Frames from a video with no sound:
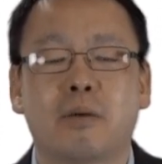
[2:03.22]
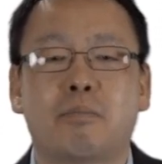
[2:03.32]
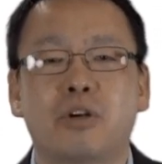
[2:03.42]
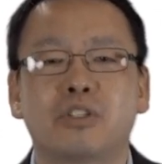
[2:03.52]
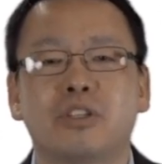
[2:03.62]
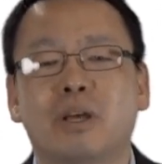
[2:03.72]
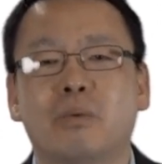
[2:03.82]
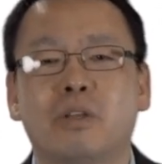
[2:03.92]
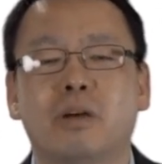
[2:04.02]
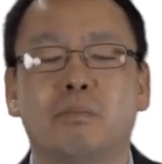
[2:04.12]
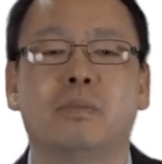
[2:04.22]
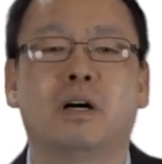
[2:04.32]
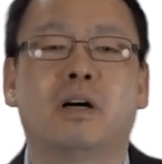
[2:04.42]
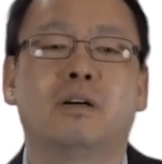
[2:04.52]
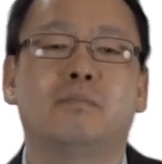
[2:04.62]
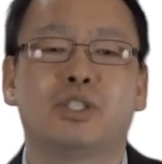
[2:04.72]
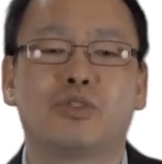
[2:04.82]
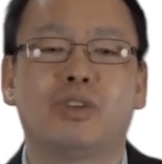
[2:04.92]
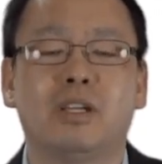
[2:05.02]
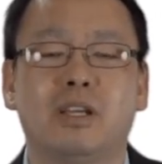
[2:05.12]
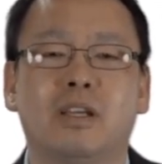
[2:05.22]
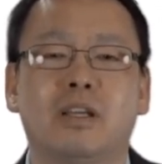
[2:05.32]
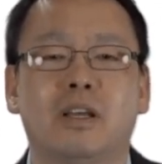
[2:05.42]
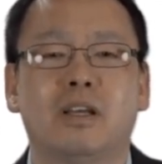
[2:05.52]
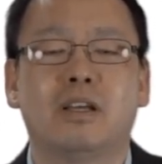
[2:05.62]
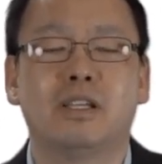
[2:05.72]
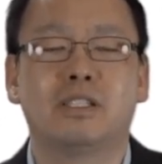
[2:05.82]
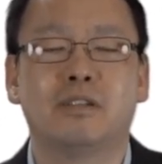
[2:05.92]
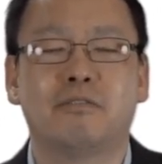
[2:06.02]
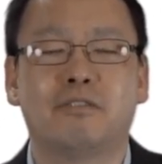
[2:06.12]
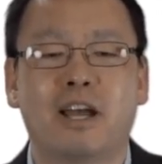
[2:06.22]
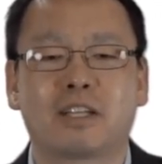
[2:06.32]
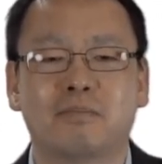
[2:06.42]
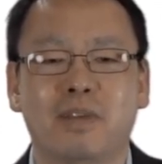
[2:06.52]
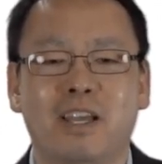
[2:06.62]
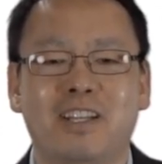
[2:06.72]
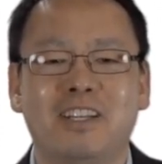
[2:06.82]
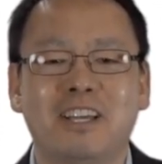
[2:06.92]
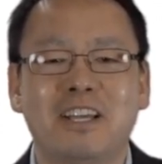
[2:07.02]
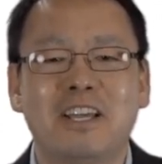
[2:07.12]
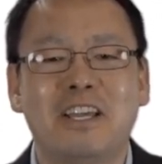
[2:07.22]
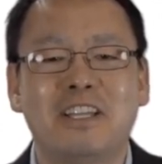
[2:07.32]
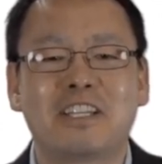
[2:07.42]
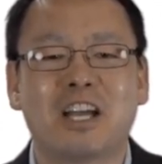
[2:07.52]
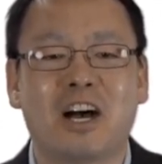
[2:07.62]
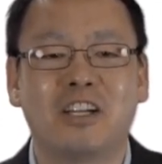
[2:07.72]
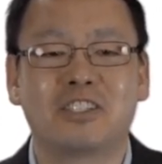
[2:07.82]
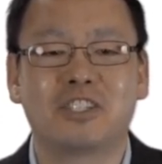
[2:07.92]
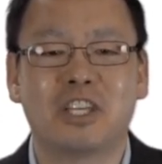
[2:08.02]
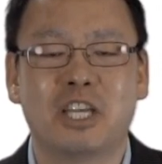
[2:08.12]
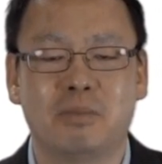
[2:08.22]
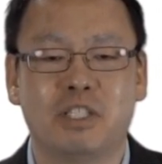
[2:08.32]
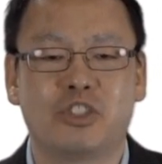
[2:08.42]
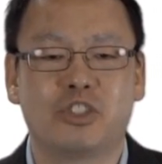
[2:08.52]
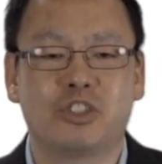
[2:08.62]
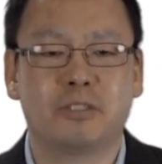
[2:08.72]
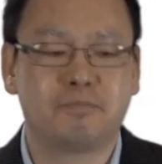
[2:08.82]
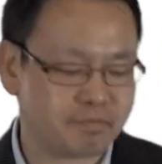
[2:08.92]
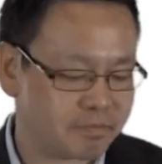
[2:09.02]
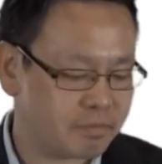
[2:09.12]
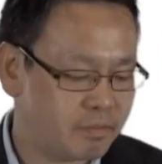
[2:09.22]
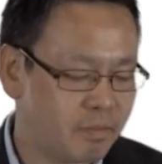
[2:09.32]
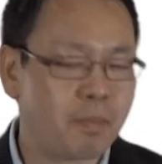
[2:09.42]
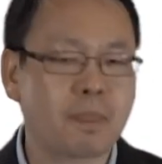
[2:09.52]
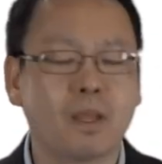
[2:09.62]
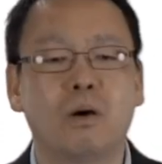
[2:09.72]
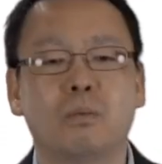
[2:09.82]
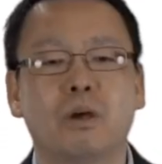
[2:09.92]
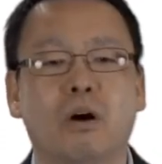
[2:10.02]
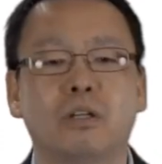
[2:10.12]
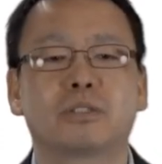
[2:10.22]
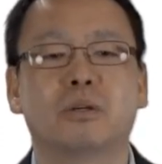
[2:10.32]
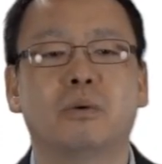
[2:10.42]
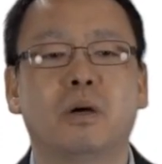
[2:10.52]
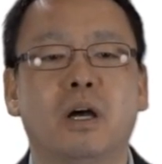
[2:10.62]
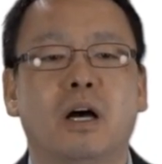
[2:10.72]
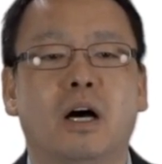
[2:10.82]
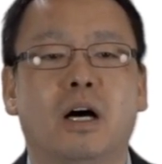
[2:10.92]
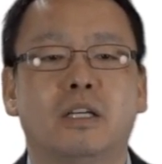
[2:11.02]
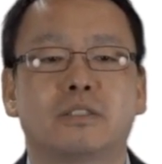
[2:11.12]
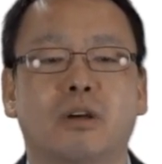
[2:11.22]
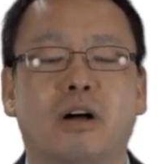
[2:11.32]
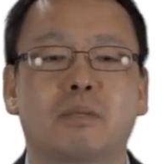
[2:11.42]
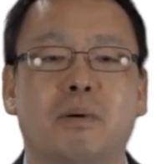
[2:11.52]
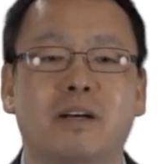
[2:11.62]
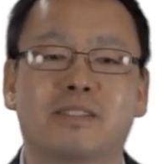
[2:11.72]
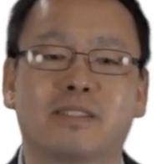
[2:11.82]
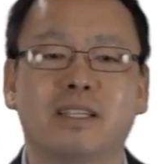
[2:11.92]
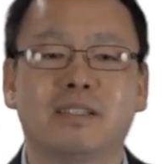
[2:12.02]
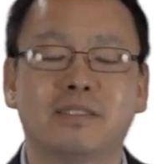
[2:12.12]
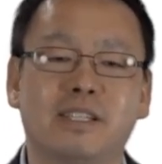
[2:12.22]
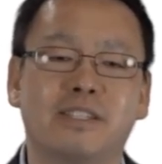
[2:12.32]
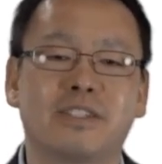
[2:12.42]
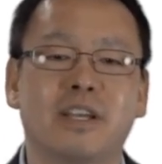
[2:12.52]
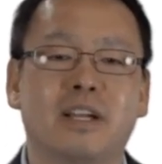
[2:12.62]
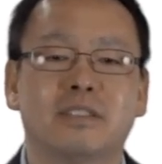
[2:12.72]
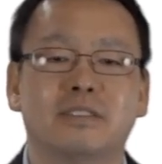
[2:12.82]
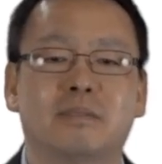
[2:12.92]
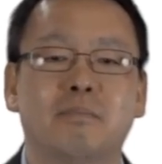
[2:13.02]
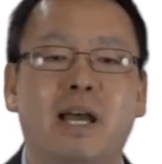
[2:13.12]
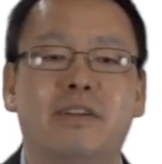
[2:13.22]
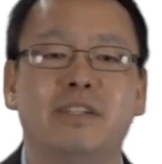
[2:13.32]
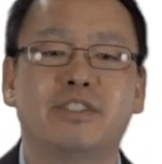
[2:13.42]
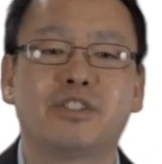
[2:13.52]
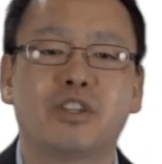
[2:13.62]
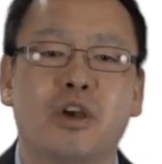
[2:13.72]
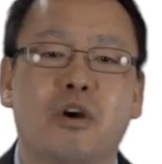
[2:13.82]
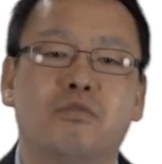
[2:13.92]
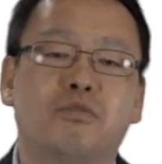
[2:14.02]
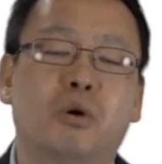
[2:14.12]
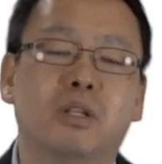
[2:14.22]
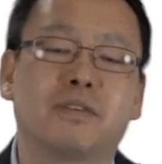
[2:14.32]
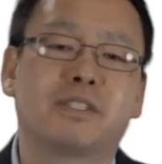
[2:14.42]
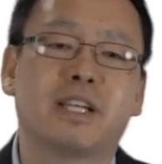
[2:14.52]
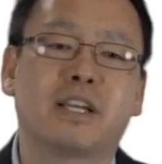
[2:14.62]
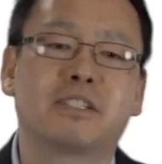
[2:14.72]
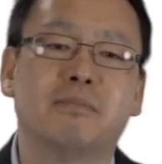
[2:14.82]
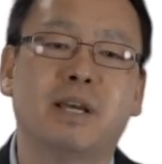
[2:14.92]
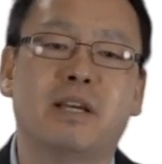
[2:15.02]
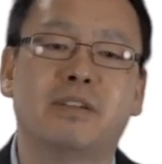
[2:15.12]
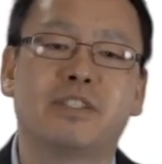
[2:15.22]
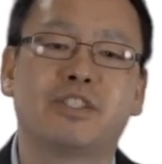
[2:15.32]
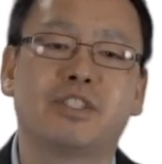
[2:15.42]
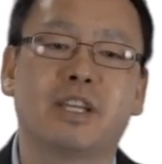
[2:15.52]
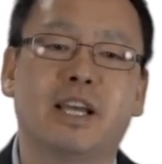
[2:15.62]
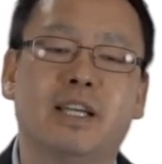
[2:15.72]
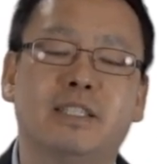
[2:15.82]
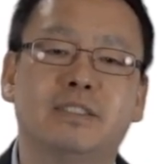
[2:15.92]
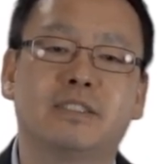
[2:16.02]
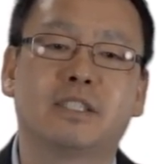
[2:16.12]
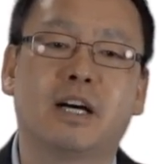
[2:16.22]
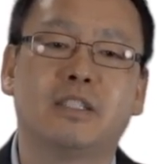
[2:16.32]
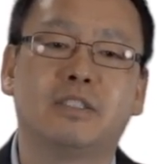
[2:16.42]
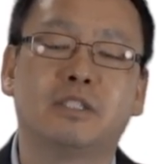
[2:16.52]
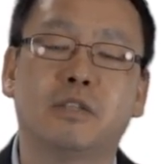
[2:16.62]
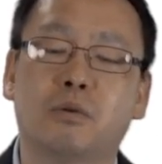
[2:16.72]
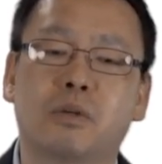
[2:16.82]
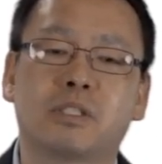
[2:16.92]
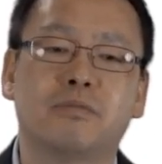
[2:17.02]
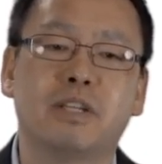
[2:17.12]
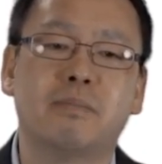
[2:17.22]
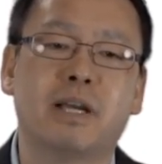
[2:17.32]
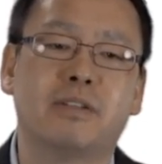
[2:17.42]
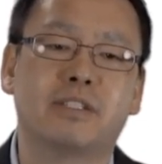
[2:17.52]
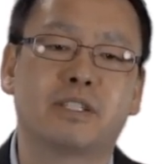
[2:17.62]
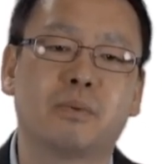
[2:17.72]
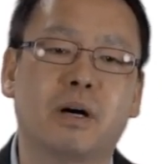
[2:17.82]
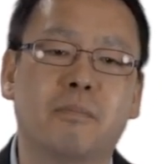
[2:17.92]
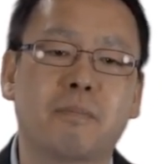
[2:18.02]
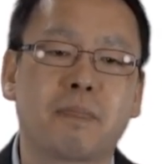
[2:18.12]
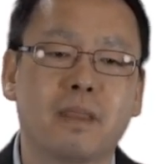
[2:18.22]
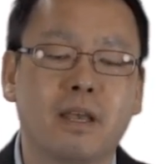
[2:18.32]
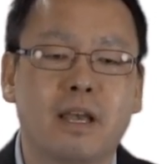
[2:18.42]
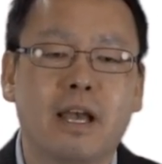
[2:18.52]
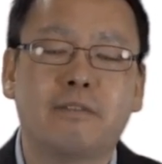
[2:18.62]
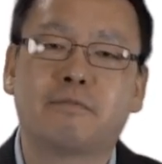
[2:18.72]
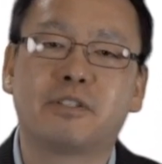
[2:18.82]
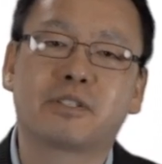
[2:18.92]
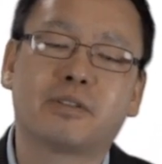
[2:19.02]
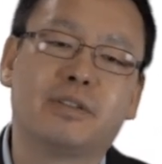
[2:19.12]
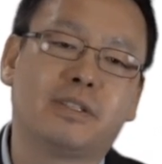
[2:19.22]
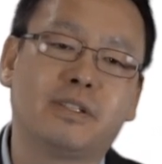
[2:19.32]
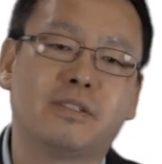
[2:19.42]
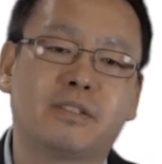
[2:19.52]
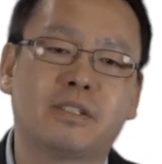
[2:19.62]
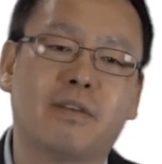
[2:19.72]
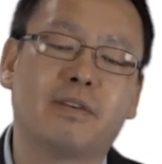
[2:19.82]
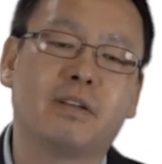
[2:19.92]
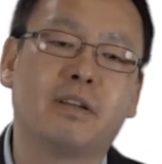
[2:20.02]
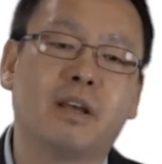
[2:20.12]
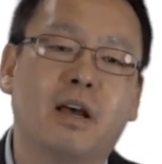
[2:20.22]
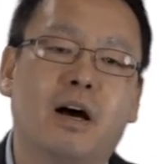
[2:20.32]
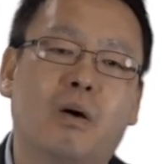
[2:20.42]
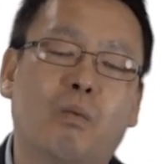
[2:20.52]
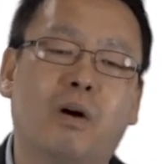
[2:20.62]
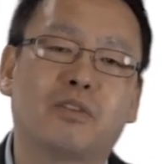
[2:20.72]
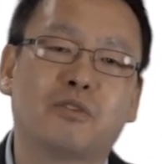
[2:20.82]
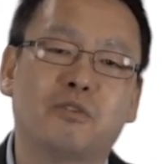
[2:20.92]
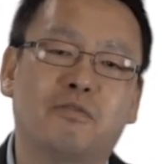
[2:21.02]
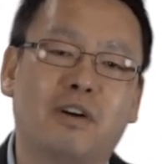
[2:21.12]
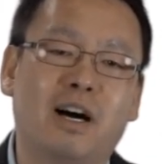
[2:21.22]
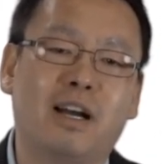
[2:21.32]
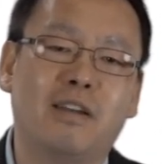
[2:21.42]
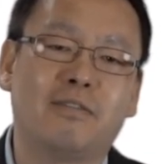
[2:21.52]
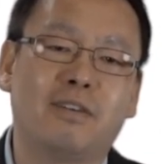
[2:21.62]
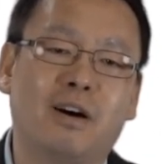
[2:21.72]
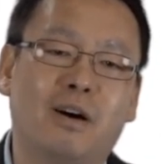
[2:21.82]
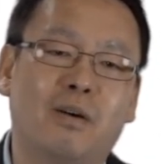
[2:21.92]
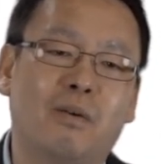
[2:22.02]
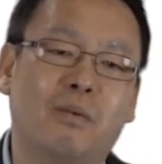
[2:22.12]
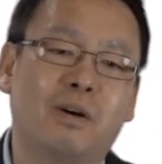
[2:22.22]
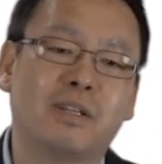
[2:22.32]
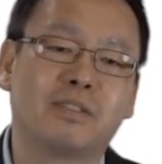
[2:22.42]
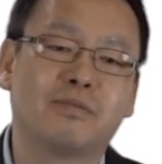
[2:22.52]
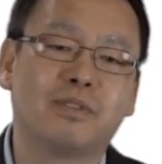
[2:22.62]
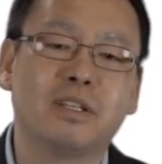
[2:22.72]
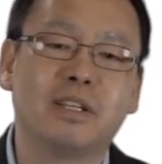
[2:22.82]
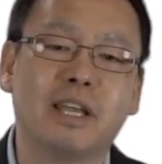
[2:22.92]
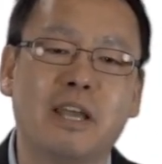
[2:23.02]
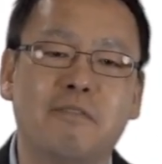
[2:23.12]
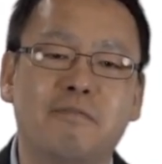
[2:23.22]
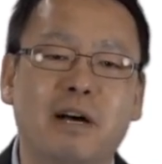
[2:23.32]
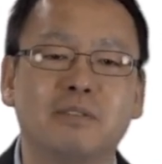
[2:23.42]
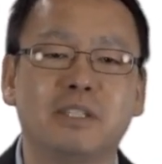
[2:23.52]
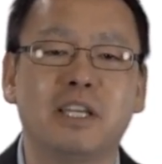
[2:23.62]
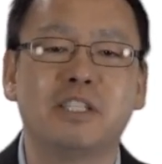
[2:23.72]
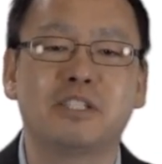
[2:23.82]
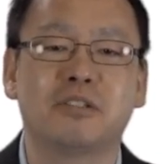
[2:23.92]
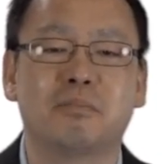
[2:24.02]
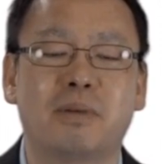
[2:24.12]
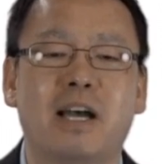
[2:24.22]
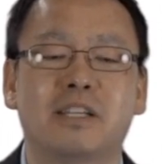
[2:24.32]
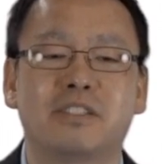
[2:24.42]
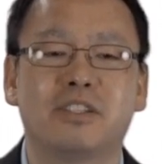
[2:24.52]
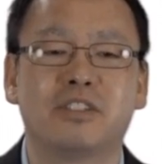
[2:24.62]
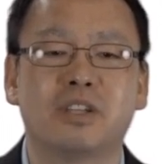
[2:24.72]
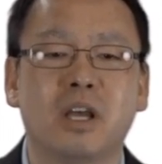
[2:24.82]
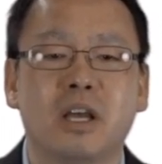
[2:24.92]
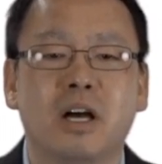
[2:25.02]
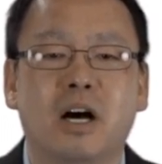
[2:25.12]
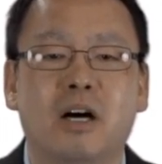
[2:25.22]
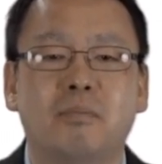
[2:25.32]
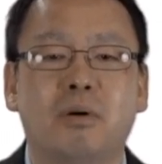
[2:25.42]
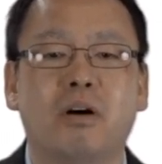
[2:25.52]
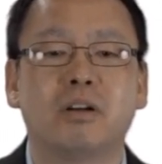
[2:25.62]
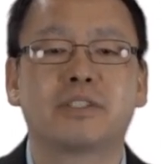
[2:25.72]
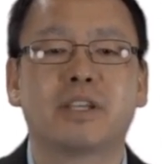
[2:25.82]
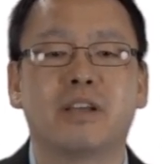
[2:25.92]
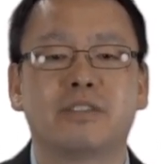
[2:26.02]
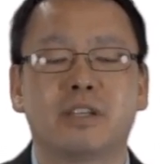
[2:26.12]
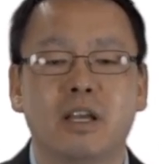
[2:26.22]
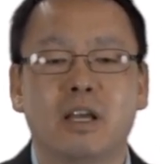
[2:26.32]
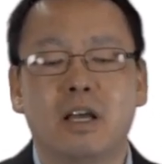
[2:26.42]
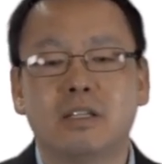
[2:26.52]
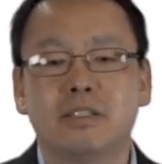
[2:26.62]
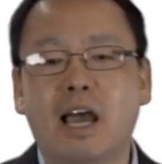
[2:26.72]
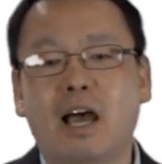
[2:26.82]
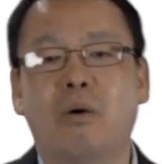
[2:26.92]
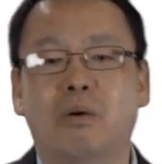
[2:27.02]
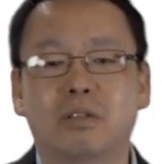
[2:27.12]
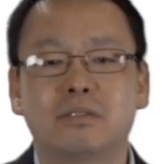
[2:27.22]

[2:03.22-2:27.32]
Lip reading: the person that we are mistreating is in fact made in God's image. We also talked about singleness, marriage, role of sex in marriage, and divorce and remarriage as well. And 1 Corinthians 7, 1 through 5 was really a foundational passage. Paul says, "Now,